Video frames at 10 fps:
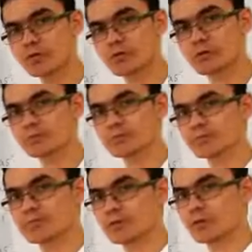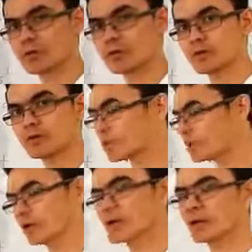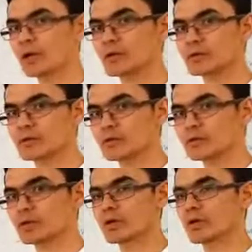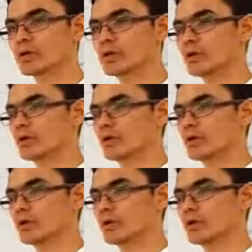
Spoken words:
noun, okay? We cannot count it, okay?